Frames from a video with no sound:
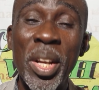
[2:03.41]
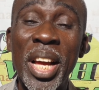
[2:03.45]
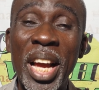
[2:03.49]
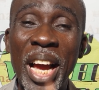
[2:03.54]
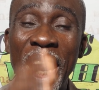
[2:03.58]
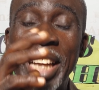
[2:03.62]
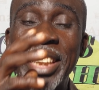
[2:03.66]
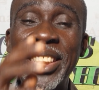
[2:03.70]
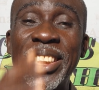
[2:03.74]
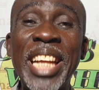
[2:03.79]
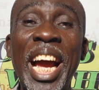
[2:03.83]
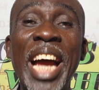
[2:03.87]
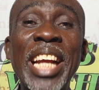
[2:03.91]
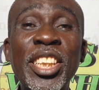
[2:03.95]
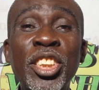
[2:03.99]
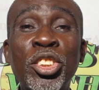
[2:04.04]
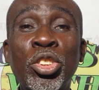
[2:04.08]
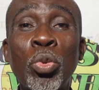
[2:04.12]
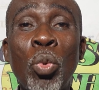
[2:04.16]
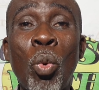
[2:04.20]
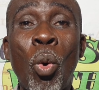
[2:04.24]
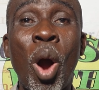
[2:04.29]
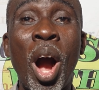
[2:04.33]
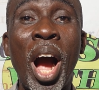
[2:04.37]
And that is
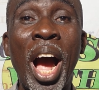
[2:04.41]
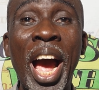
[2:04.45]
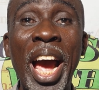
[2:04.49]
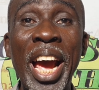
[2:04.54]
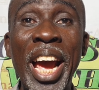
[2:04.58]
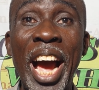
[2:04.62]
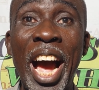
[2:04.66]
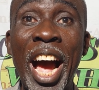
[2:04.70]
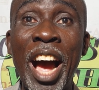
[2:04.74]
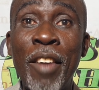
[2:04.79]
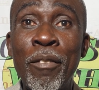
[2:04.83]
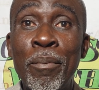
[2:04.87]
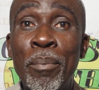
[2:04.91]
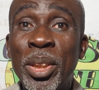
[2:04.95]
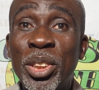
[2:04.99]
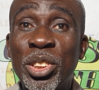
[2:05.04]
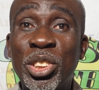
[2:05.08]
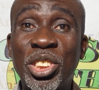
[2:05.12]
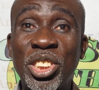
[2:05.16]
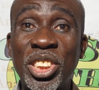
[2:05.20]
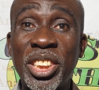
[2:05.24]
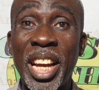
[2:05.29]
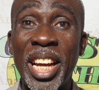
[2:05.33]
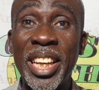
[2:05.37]
why I've been
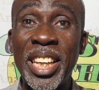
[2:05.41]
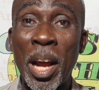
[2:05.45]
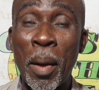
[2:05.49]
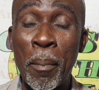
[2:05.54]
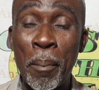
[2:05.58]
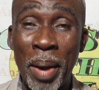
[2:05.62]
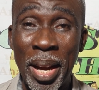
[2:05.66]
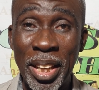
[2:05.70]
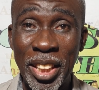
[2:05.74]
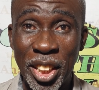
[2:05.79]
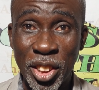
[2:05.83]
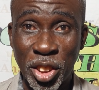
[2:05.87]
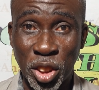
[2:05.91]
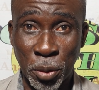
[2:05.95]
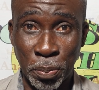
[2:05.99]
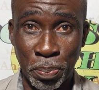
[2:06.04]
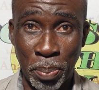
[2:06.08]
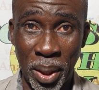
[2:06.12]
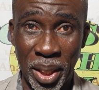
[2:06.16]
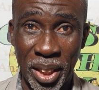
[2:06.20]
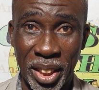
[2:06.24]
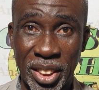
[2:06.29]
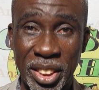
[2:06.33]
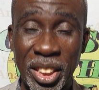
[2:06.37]
stirred up by the
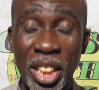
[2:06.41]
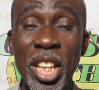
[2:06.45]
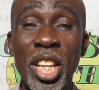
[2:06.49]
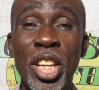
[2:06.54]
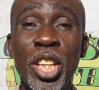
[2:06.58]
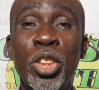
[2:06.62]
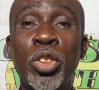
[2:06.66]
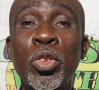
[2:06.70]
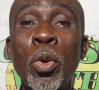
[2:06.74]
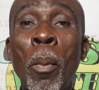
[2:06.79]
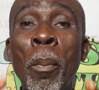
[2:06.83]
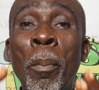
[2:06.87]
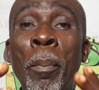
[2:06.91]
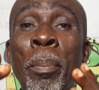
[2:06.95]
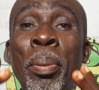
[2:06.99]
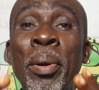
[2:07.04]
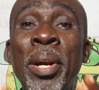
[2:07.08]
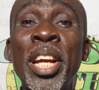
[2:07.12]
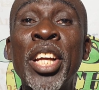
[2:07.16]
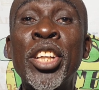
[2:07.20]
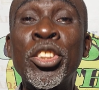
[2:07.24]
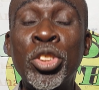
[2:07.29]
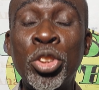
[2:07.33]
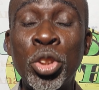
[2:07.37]
Spirit to
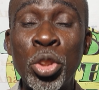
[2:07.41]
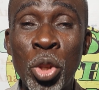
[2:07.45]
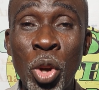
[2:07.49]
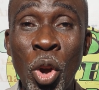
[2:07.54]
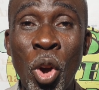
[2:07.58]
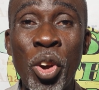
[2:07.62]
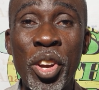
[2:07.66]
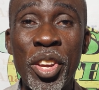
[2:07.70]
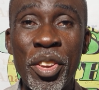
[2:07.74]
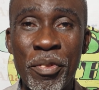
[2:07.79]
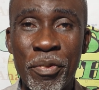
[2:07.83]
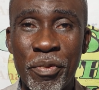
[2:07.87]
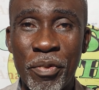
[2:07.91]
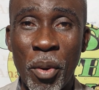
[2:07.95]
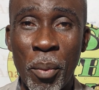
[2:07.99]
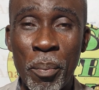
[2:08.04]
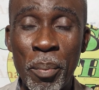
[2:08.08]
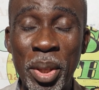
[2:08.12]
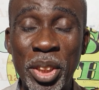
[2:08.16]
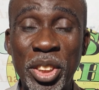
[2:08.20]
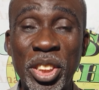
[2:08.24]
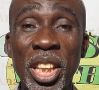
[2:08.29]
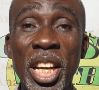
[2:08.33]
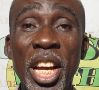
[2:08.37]
bring to your
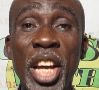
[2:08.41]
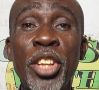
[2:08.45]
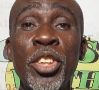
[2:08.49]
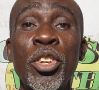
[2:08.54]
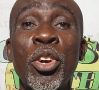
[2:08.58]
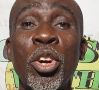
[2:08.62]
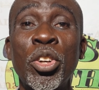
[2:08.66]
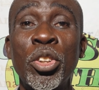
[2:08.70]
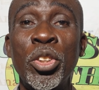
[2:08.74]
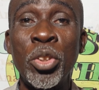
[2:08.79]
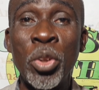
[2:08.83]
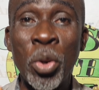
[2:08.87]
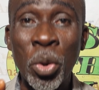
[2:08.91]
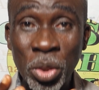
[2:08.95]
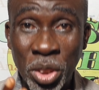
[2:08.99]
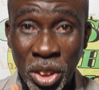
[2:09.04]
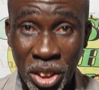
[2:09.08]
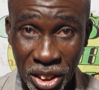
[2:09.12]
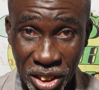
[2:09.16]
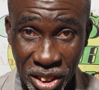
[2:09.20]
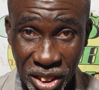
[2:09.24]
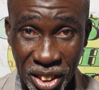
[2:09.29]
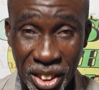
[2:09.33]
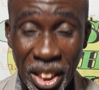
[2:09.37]
information and your
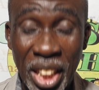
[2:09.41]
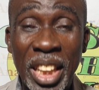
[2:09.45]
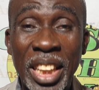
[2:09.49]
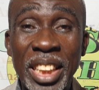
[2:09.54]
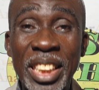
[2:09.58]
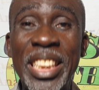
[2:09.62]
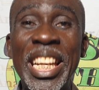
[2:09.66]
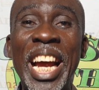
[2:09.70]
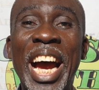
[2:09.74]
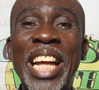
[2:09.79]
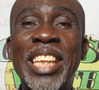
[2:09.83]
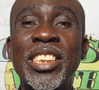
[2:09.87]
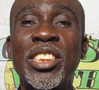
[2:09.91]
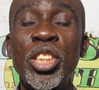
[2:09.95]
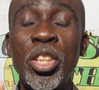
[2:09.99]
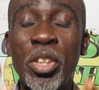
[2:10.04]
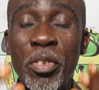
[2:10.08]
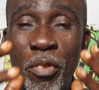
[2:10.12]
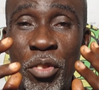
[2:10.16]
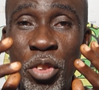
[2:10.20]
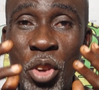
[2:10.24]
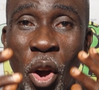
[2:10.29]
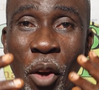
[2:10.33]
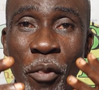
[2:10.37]
notice that
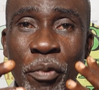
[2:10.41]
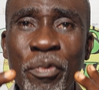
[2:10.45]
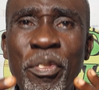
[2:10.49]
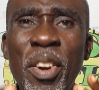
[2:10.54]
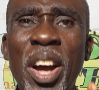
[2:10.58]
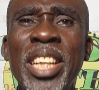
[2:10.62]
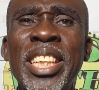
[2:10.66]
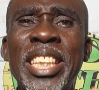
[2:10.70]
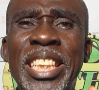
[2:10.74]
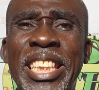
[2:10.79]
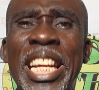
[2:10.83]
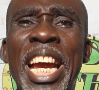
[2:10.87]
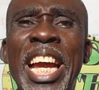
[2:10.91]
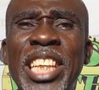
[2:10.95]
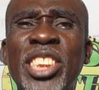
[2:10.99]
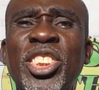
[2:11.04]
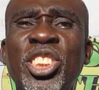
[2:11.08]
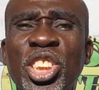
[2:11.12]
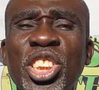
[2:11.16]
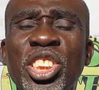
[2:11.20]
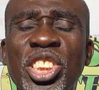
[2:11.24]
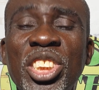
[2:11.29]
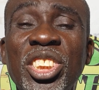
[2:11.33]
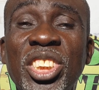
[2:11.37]
your
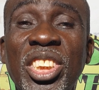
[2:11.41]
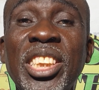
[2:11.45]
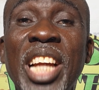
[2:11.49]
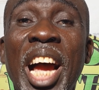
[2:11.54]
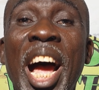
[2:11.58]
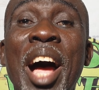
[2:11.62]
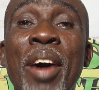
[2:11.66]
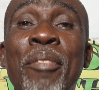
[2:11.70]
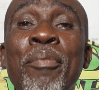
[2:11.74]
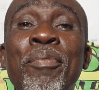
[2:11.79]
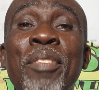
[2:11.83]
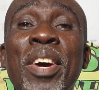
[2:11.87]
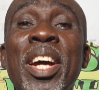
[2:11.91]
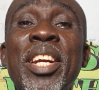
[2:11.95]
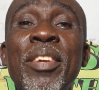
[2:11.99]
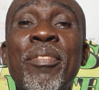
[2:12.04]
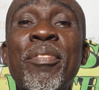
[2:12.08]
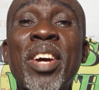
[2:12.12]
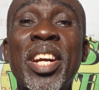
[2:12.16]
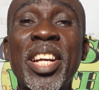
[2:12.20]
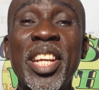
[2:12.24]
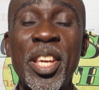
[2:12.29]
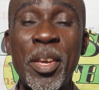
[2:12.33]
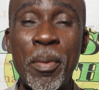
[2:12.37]
foundations are very,
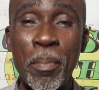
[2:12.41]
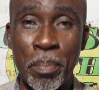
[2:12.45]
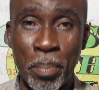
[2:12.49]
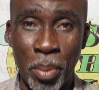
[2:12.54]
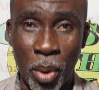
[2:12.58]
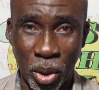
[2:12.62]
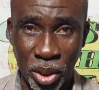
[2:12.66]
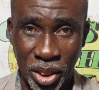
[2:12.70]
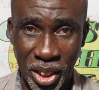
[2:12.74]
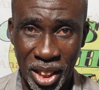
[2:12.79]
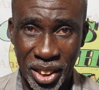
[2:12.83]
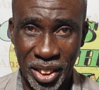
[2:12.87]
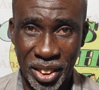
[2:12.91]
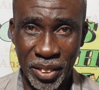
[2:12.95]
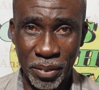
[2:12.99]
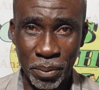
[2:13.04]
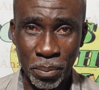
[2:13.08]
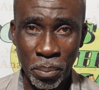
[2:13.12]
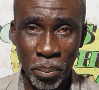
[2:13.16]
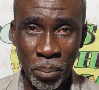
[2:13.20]
very important.